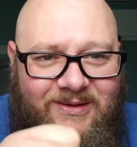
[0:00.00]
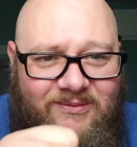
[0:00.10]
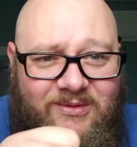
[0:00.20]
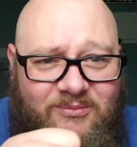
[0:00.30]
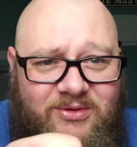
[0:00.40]

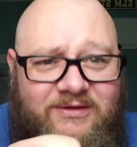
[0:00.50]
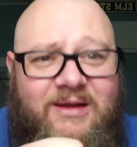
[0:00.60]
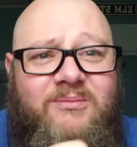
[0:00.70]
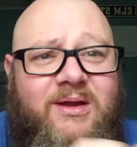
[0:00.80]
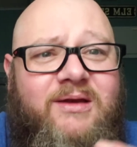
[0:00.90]
want to push
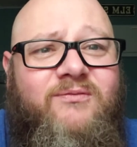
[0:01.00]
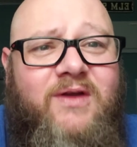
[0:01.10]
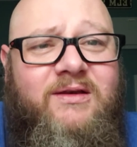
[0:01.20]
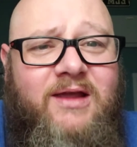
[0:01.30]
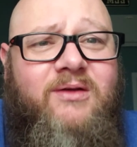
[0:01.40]
that button and
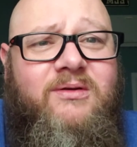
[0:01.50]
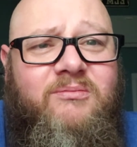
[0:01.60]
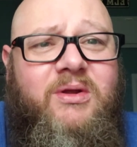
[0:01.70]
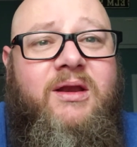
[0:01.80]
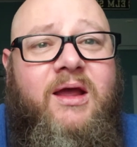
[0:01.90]
find out.
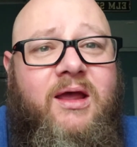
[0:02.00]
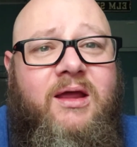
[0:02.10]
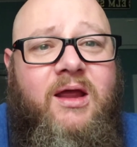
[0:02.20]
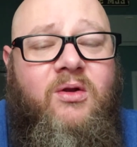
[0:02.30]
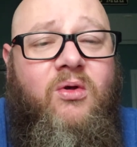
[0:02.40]
But
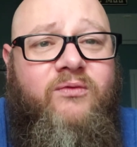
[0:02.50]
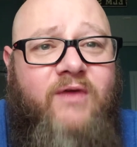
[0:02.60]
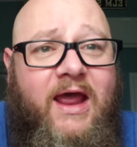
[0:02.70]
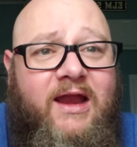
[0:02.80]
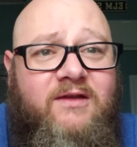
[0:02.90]
an old
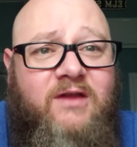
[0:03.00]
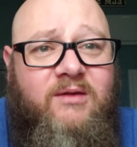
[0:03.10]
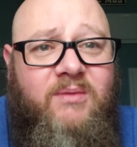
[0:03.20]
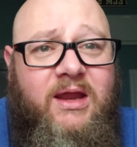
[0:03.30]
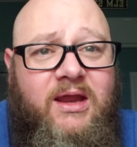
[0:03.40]
fat ass
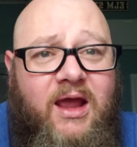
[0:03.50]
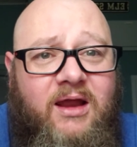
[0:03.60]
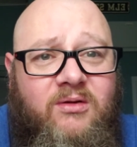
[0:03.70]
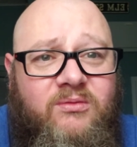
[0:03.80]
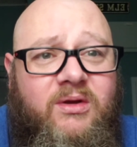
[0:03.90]
like me, I
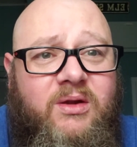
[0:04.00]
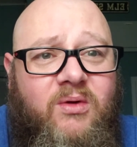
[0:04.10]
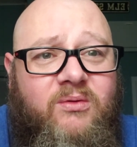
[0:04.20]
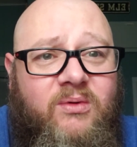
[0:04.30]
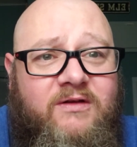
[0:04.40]
don't really
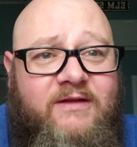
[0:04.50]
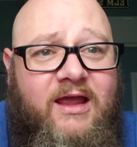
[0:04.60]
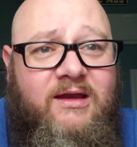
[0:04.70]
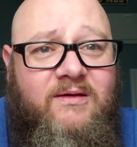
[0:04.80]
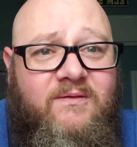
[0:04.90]
want to risk
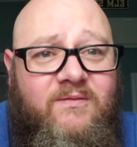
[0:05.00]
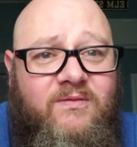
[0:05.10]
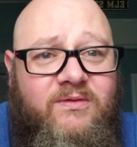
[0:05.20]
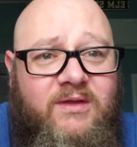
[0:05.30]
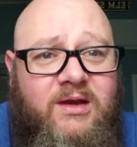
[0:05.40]
that
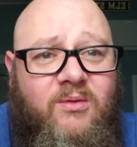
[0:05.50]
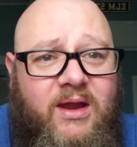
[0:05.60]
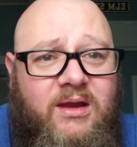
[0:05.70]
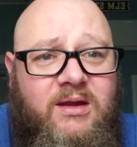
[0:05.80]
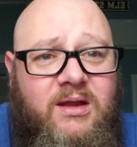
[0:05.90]

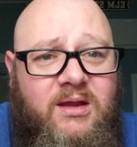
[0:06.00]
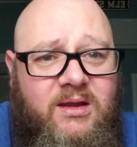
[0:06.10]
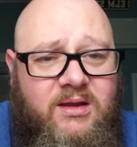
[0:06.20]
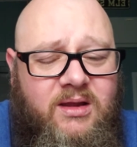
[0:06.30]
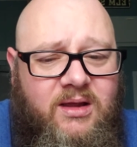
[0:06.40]
anyway.
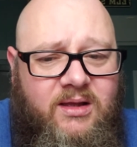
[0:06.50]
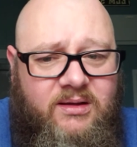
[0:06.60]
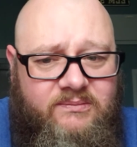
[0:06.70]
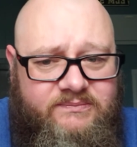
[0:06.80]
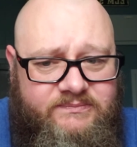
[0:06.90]
But